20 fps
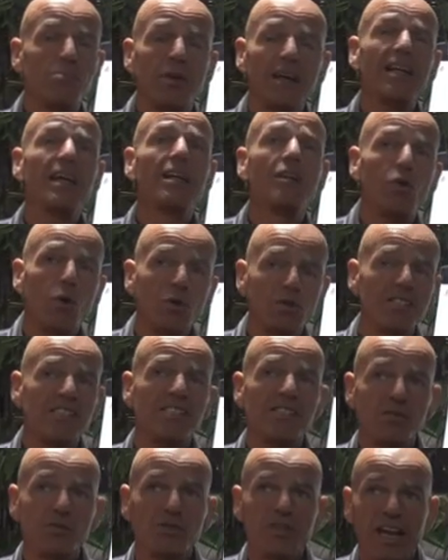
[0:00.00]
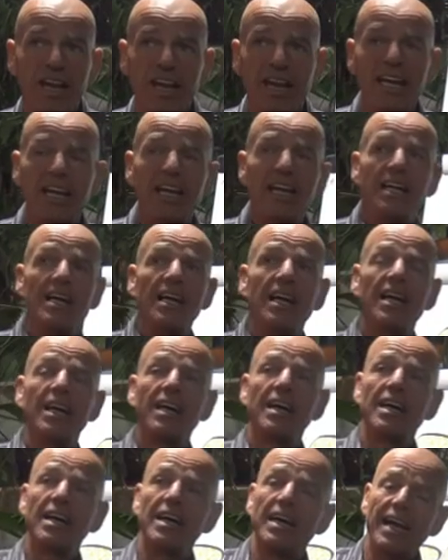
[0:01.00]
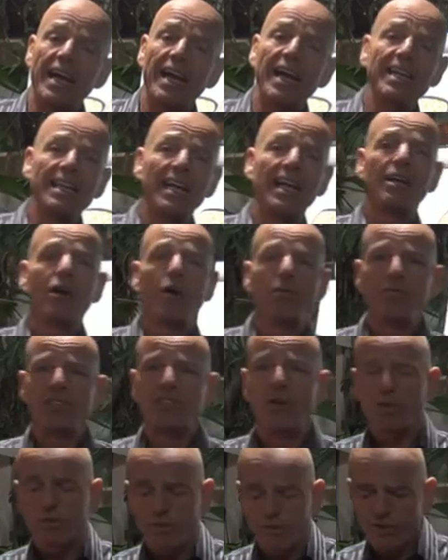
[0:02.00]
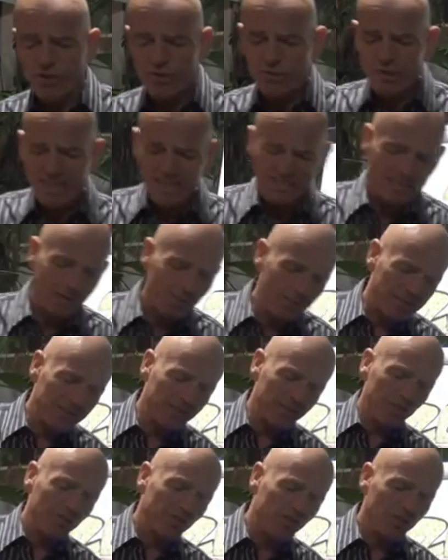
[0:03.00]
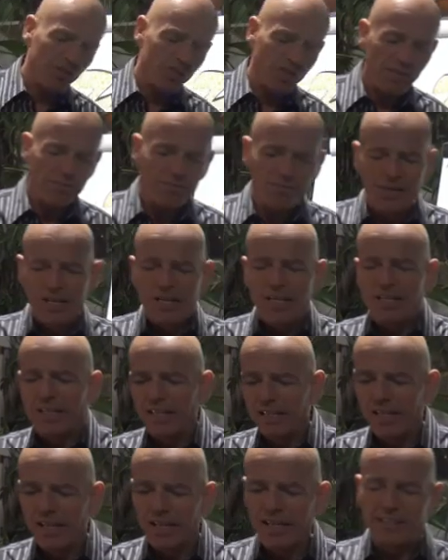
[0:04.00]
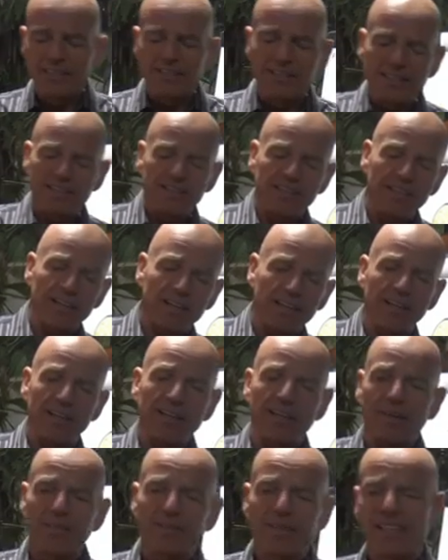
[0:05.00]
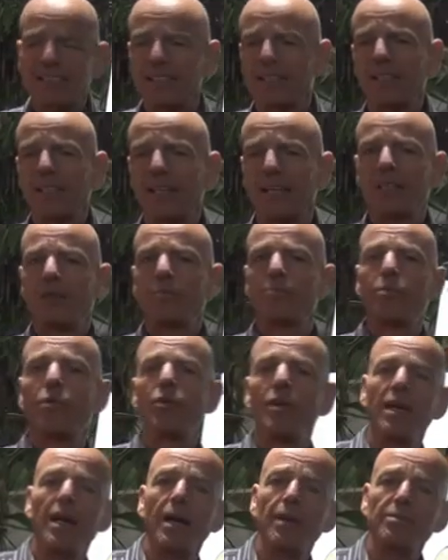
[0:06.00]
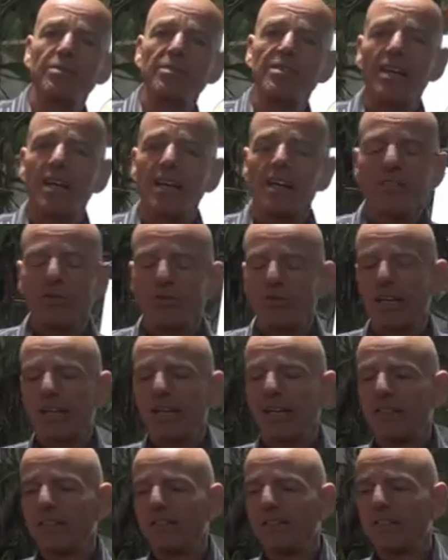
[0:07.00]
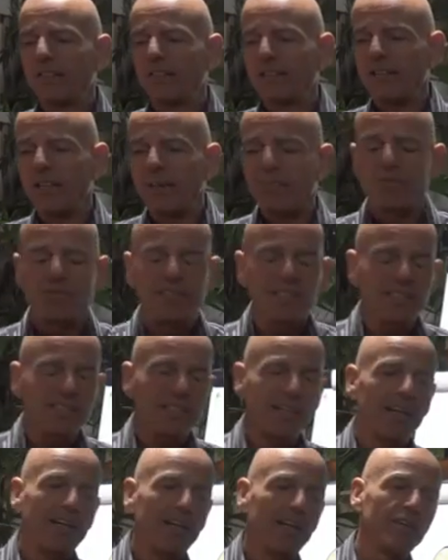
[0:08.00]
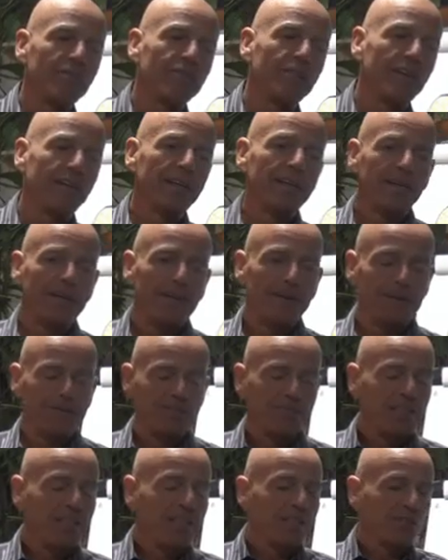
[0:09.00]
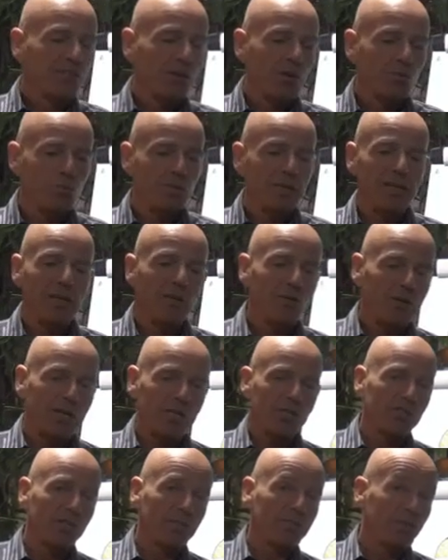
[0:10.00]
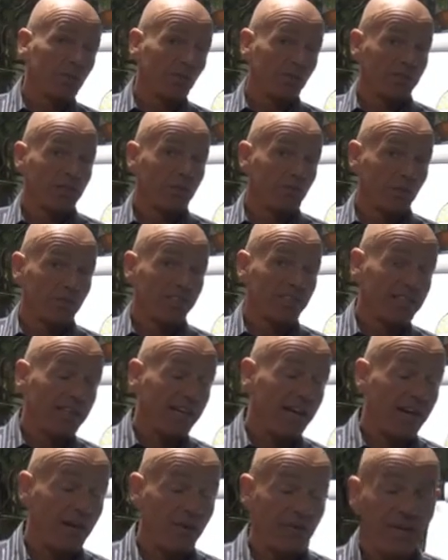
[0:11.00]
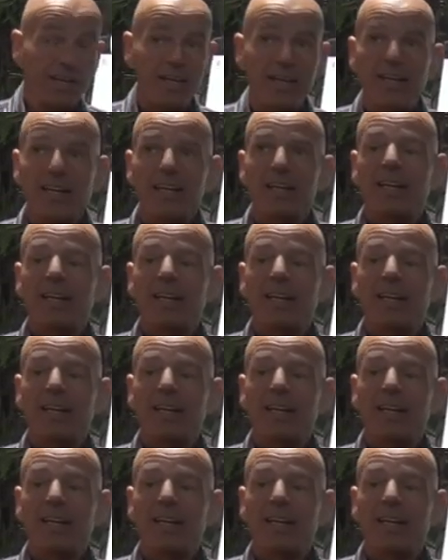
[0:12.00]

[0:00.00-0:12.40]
What I noticed today, I had like obviously a lot of stress. I went to the gym and I did, yesterday I did pull-ups. Today I did dips and stuff, and so I really rushed it because I was in a hurry.